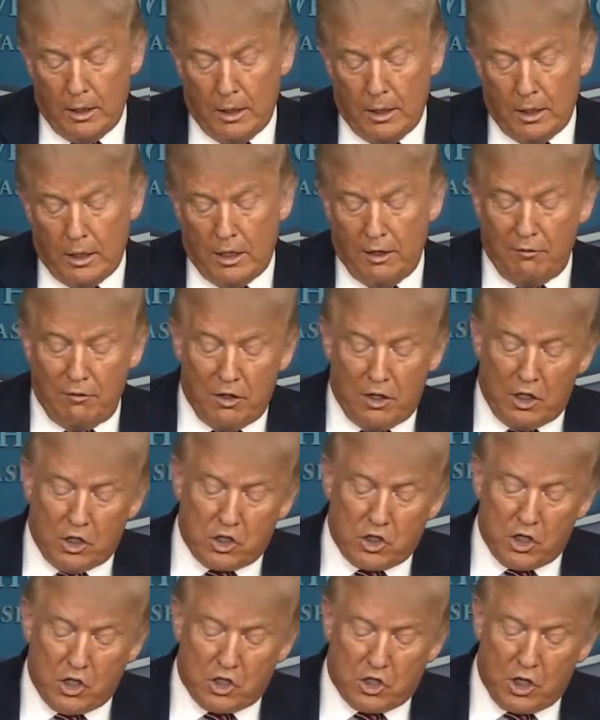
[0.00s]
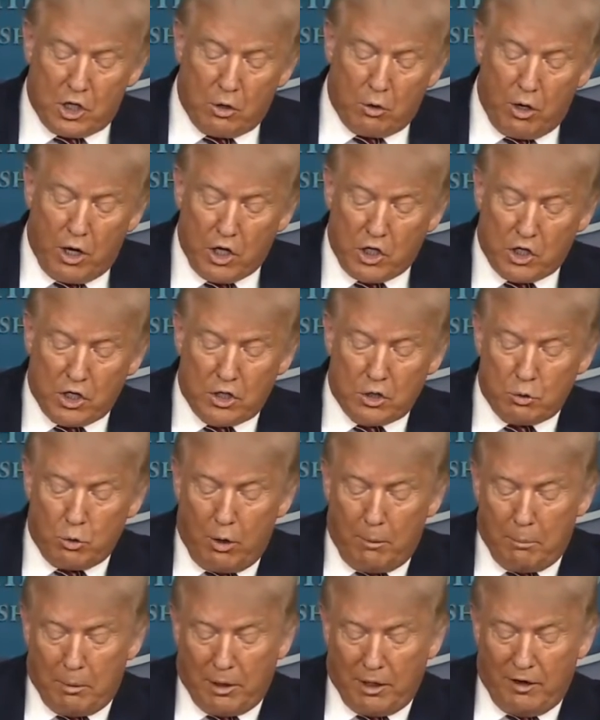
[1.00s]
Given these considerations, we
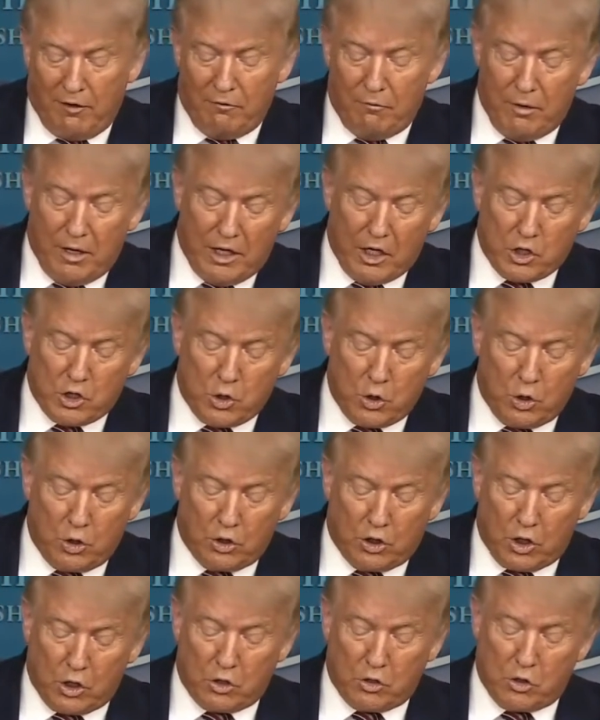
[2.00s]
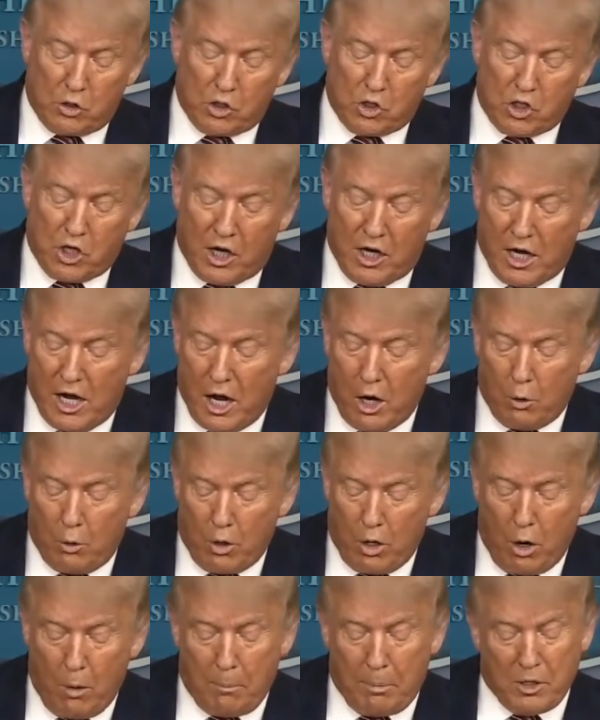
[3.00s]
believe many school districts can now
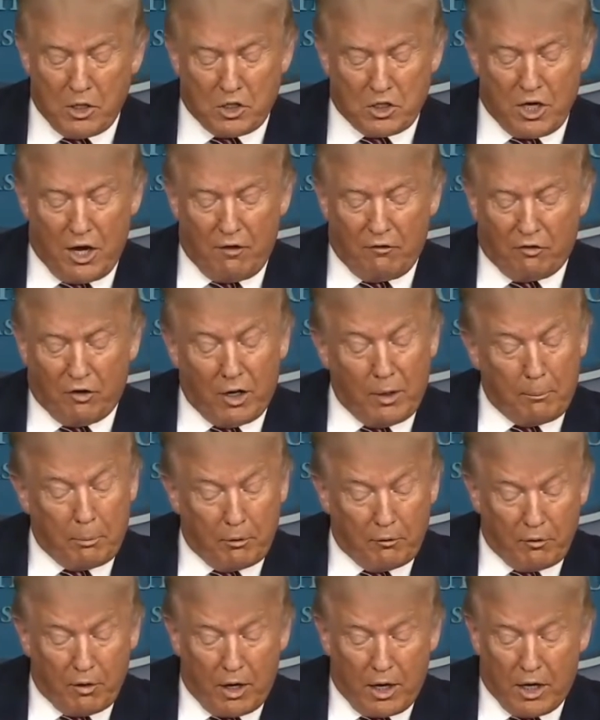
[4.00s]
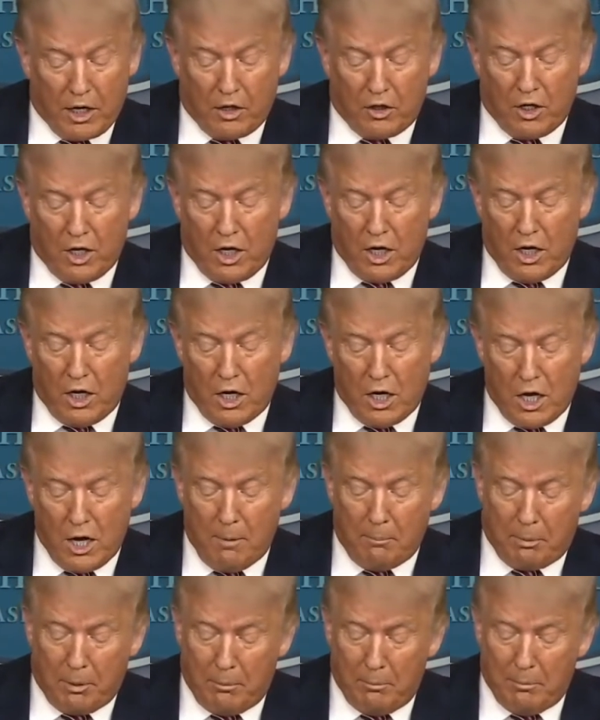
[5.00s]
reopen safely, provided they
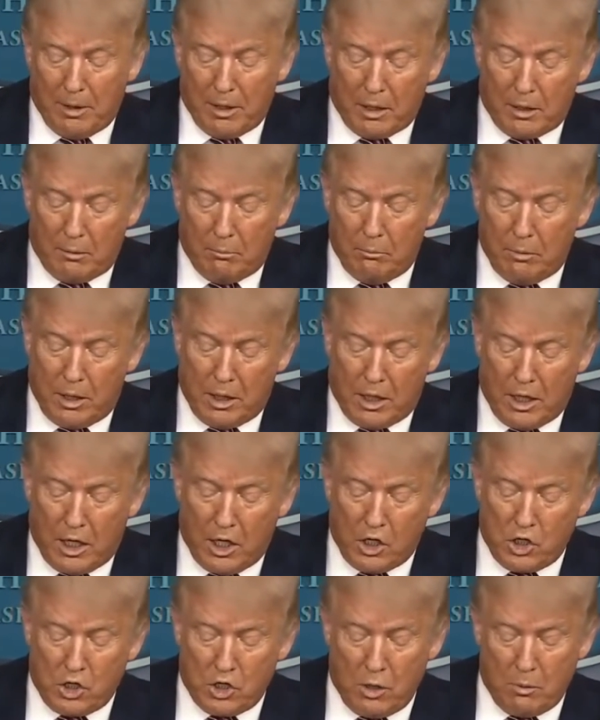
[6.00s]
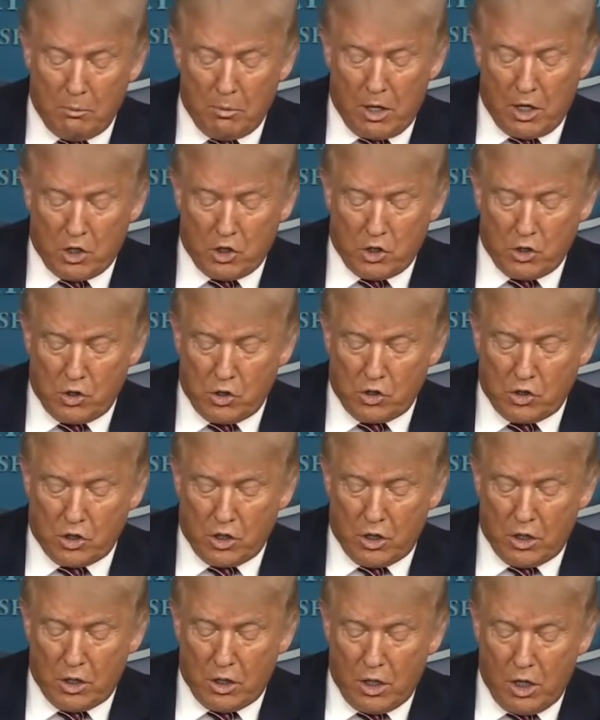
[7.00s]
implement mitigation measures
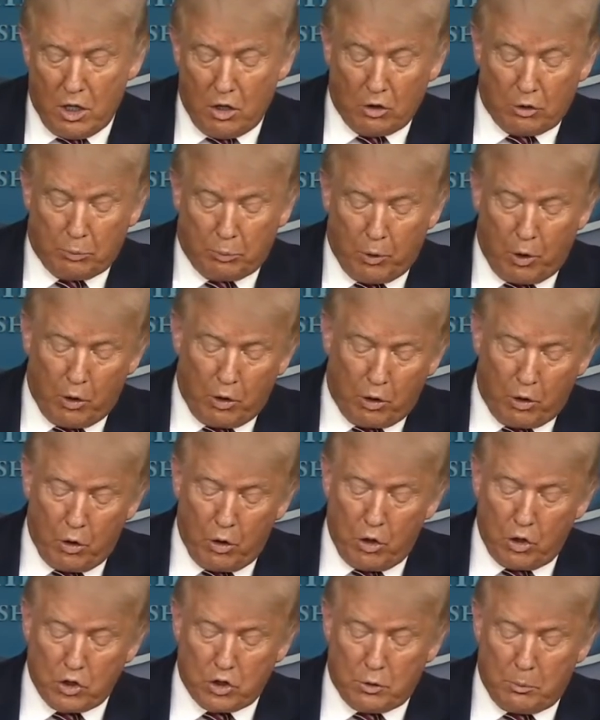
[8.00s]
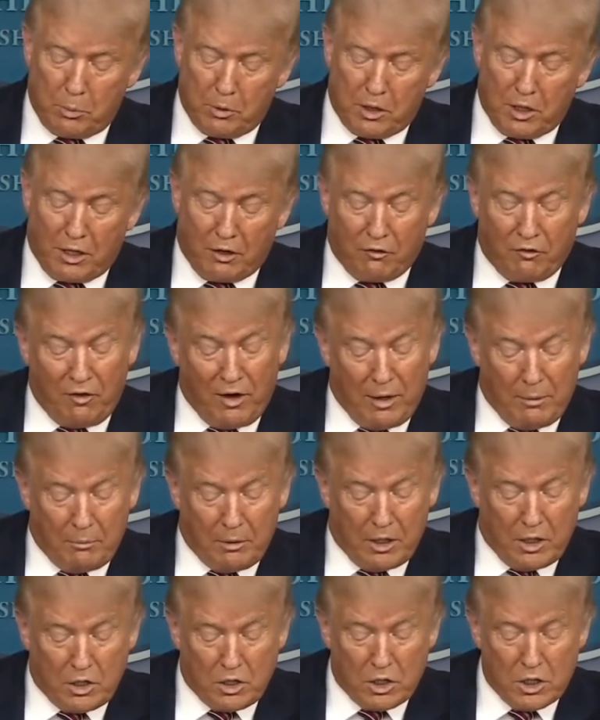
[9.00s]
and health protocols to protect
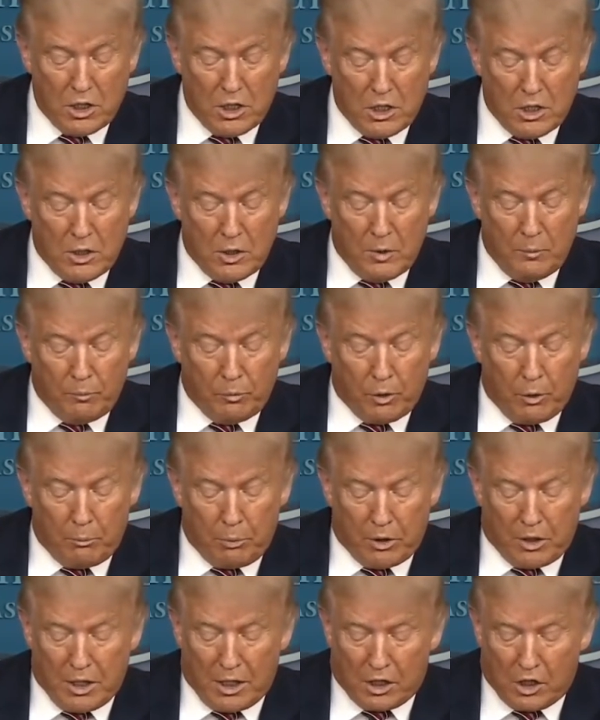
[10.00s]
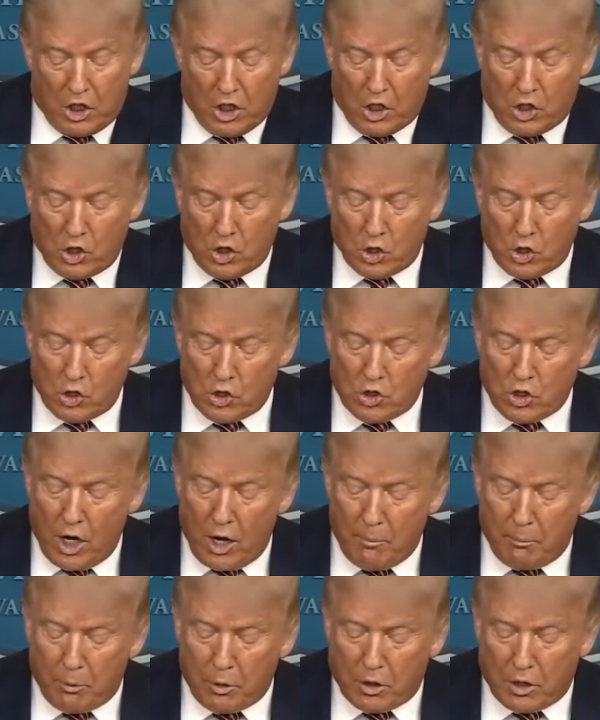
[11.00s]
families, protect teachers,
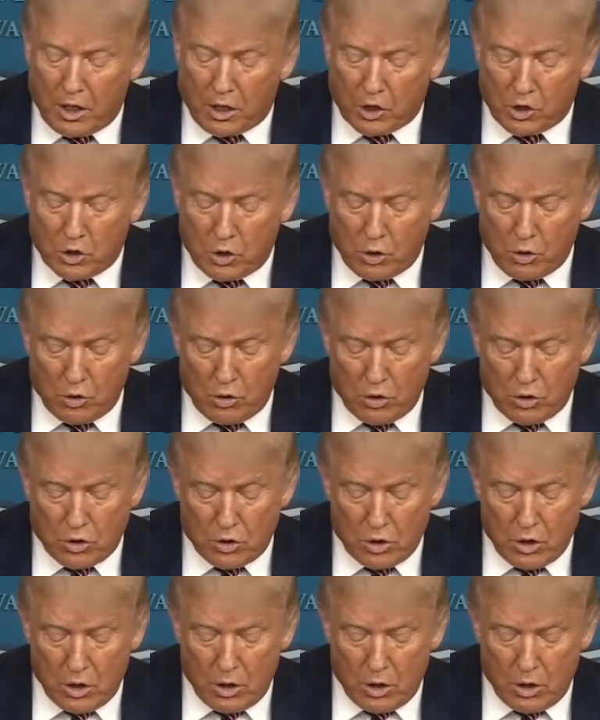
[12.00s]
and protect students.